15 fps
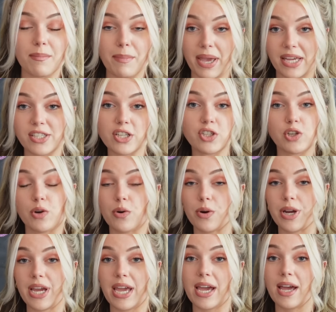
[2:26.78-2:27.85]

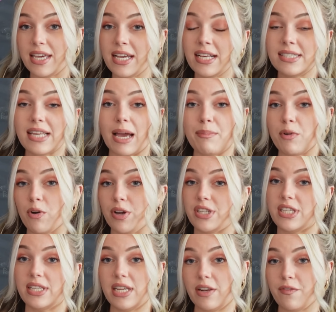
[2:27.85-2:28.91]
mandatory things I'm going
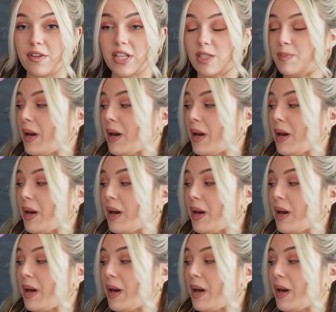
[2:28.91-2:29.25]
to need for this